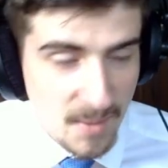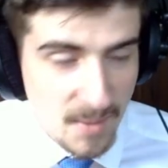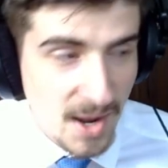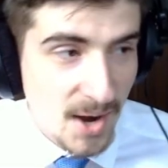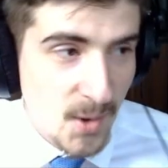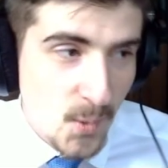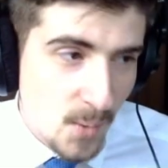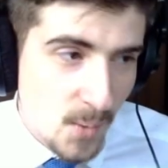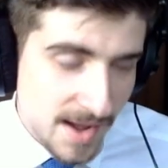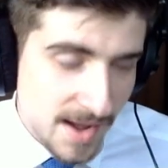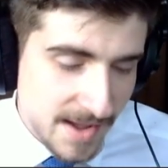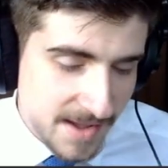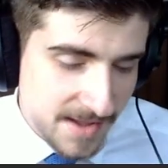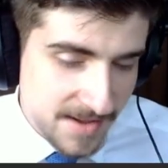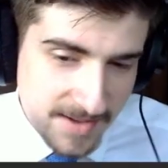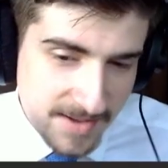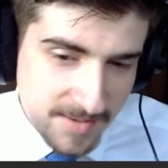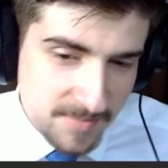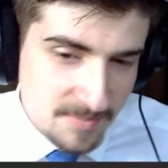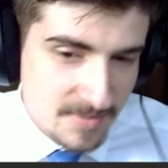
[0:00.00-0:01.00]
not quite
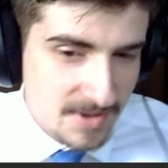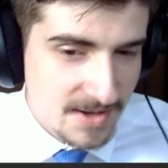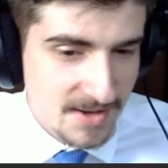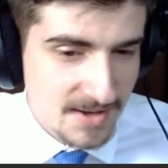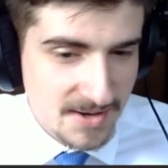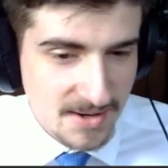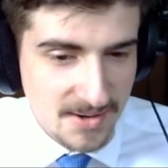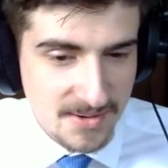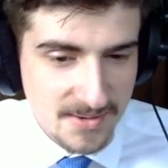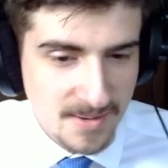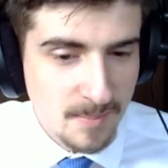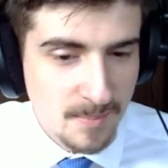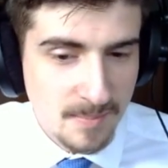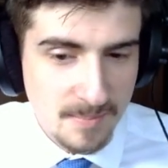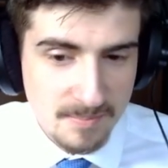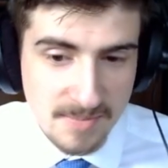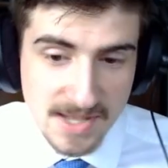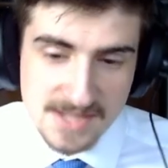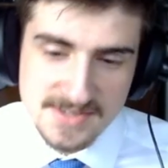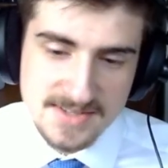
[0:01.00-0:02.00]
him, but I'm
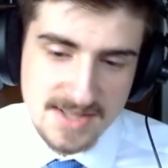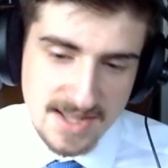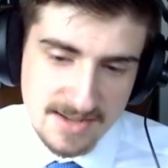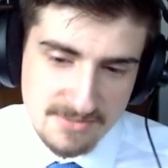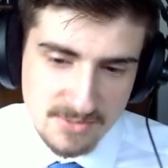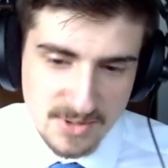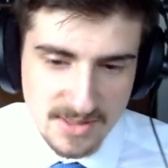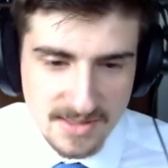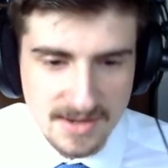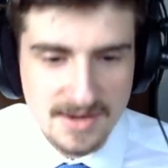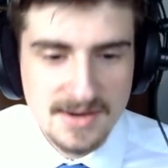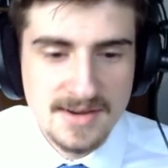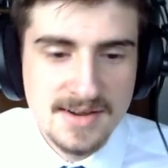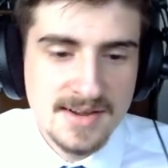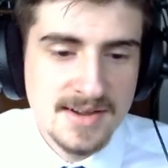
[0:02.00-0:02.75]
basically halfway there.